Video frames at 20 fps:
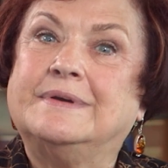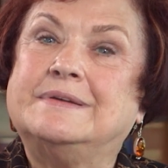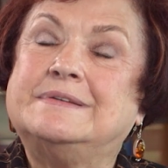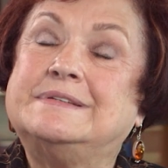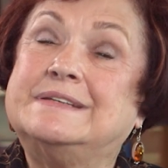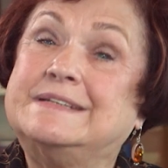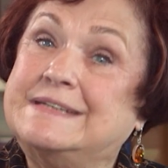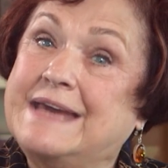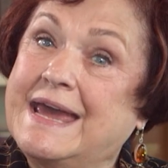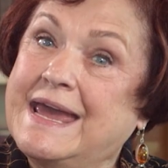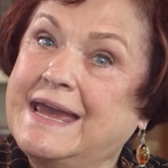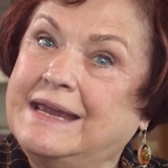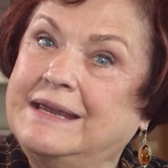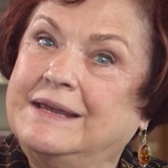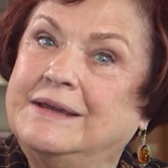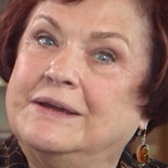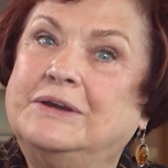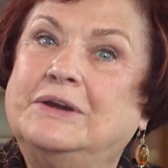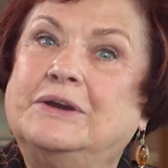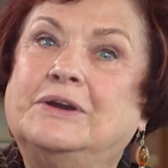
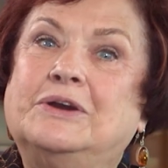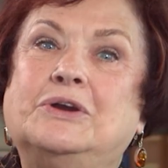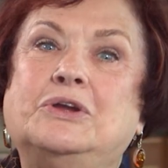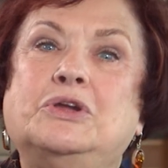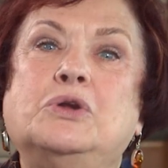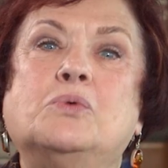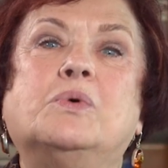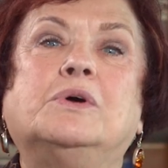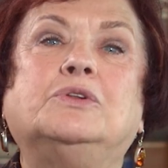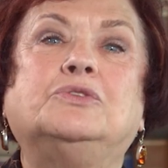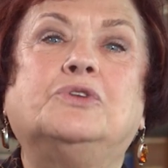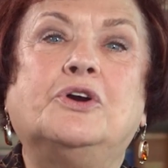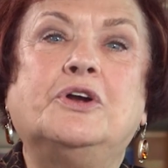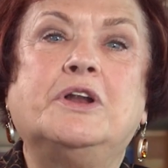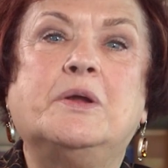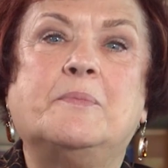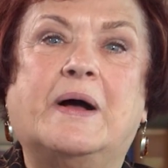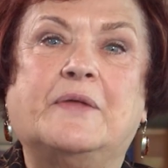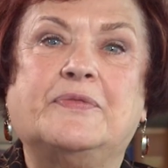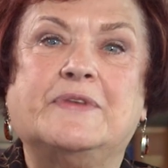Today, you will
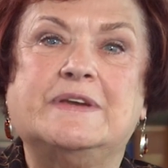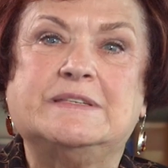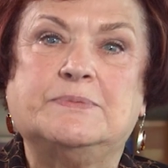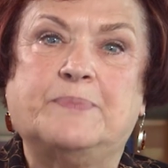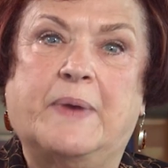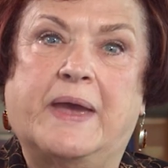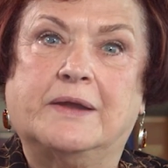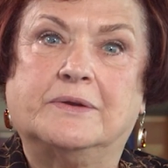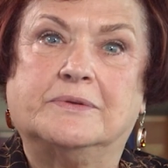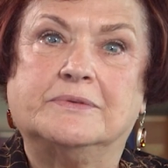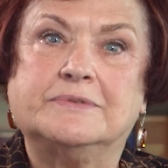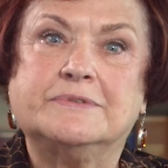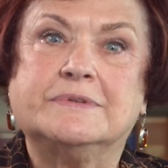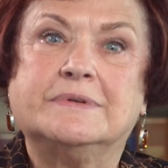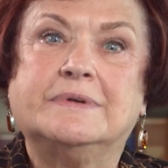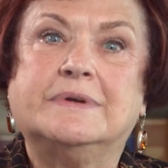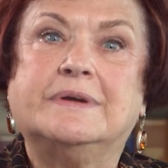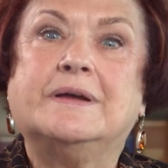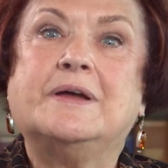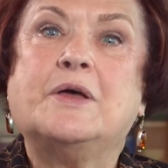learn about these panels,
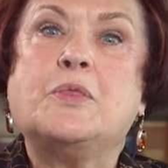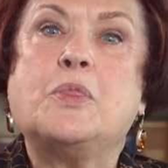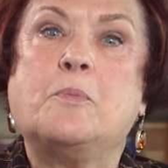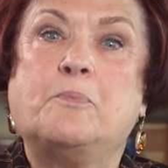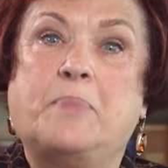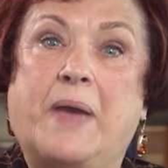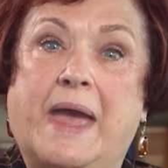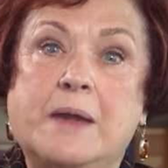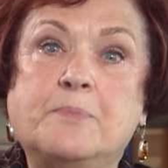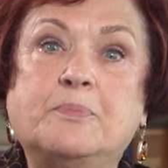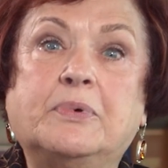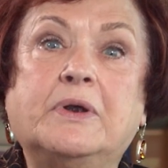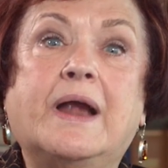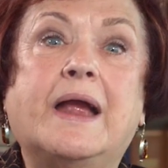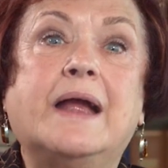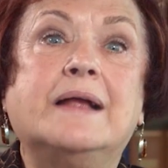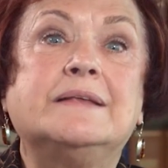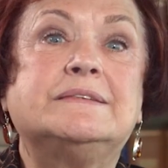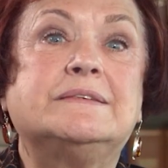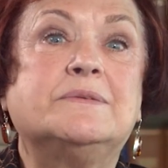the paper
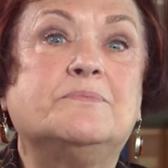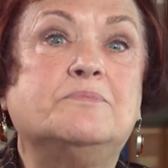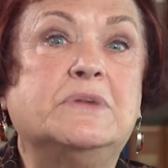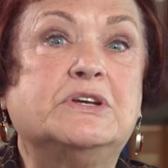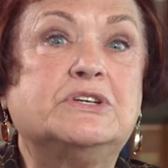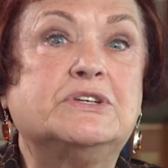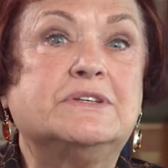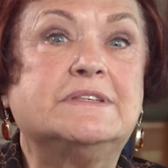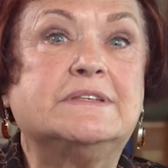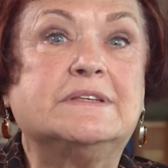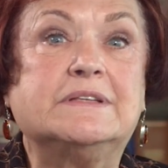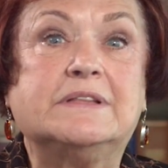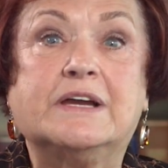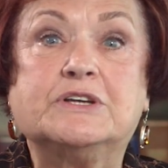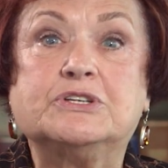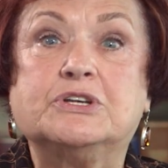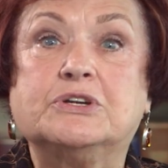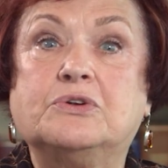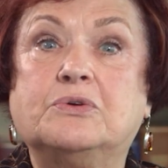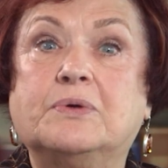and submission
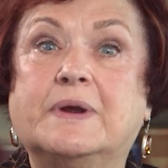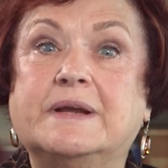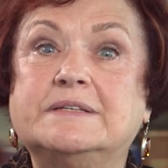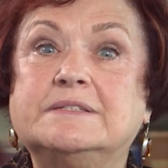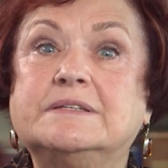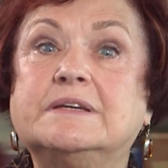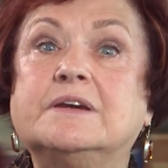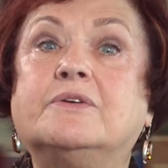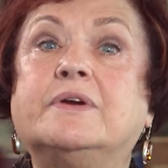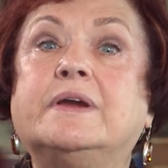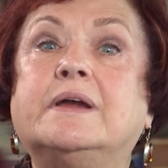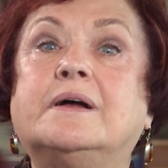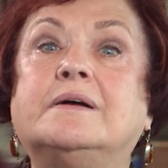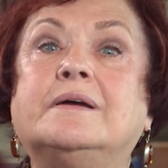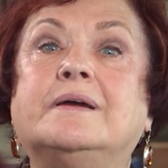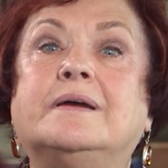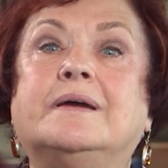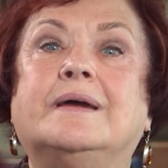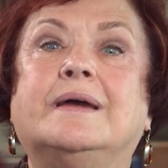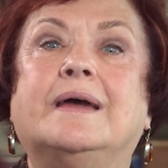selection criteria,
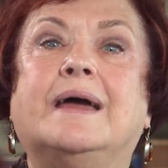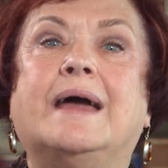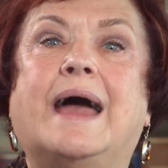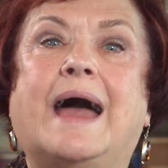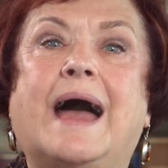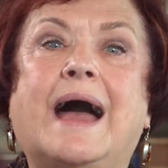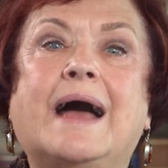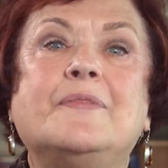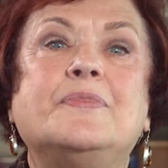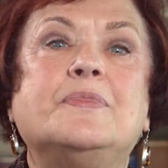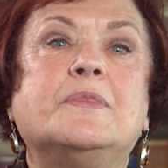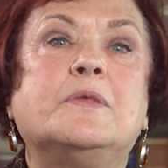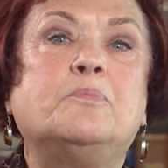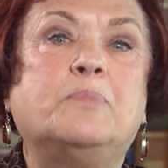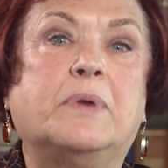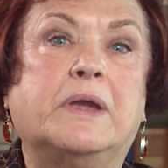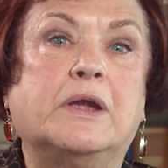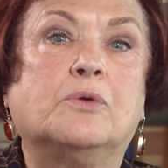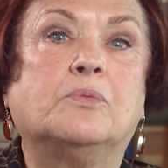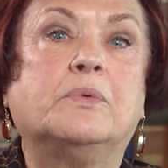and the
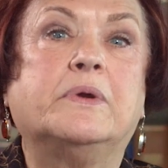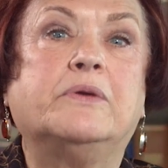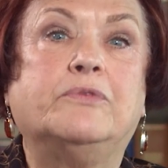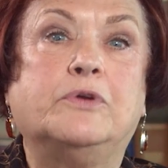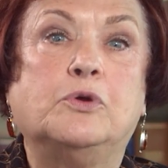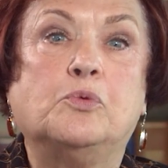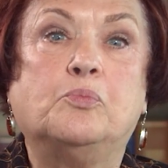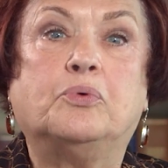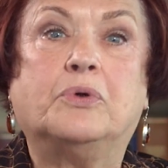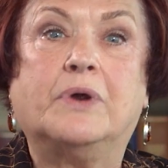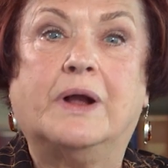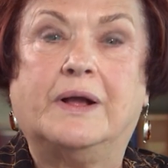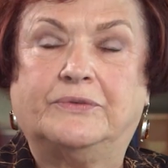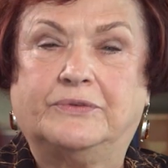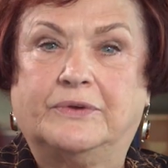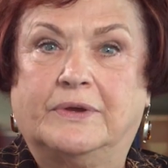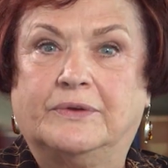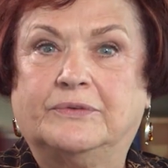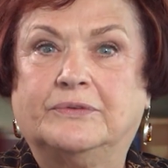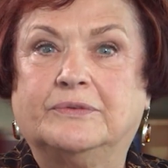peer review
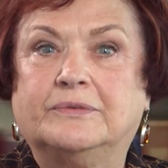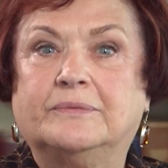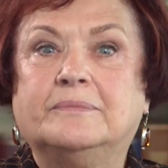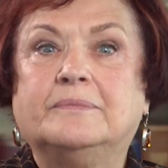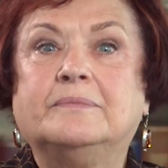process.